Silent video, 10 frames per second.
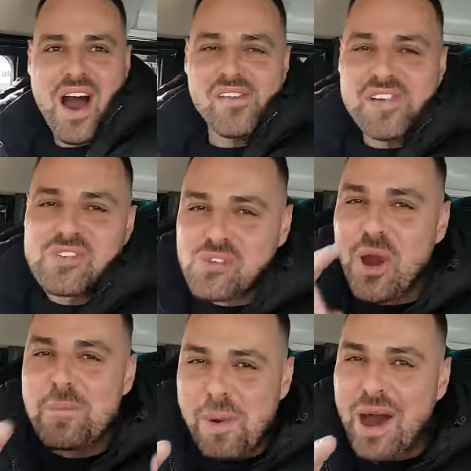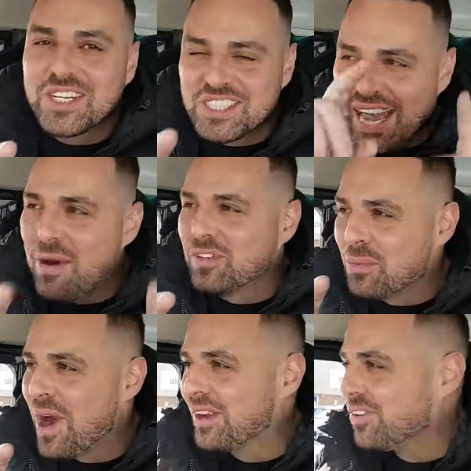I think robust, that was
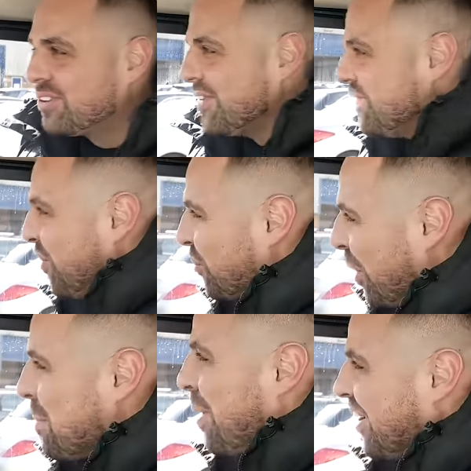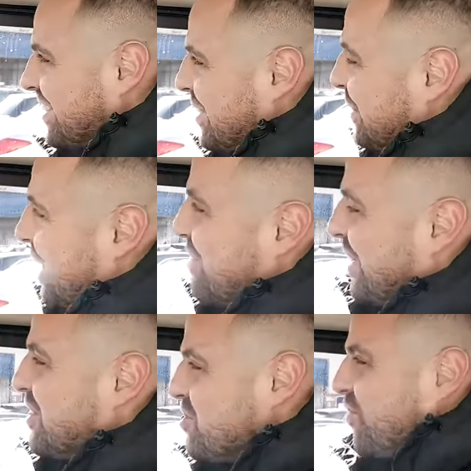the word I was looking for. Robust, that's what they
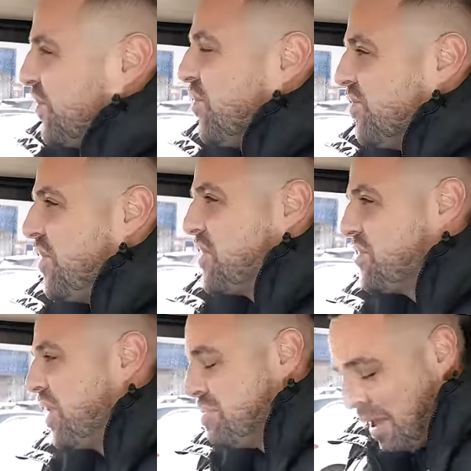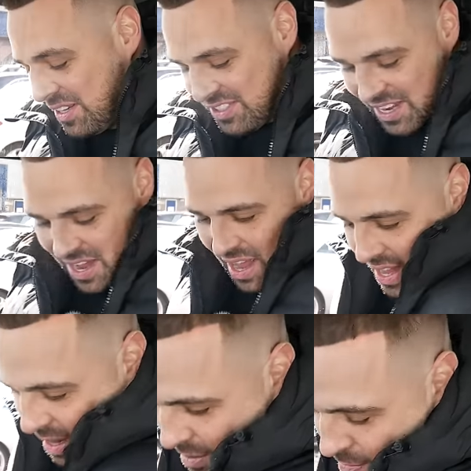just feel very robust.
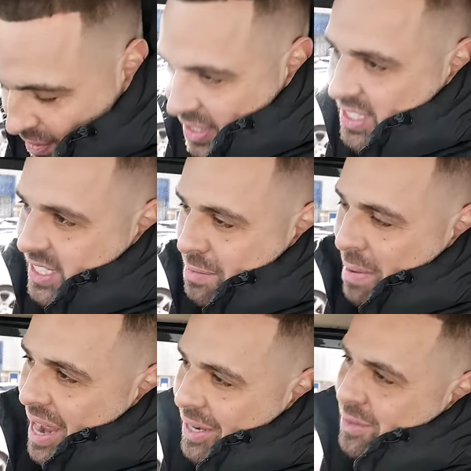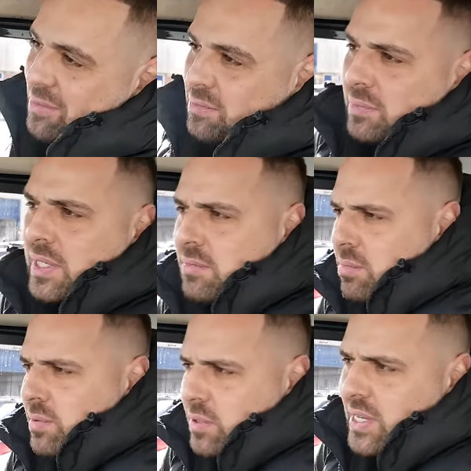Let me just put the seat back.
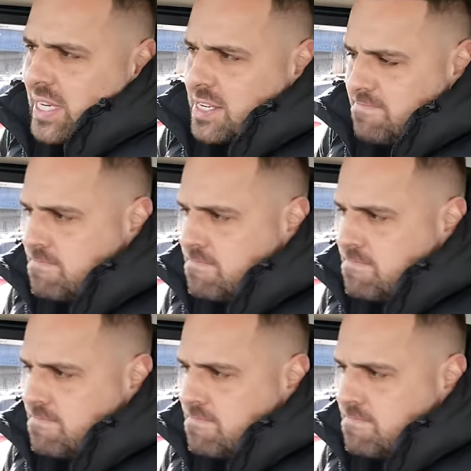Okay.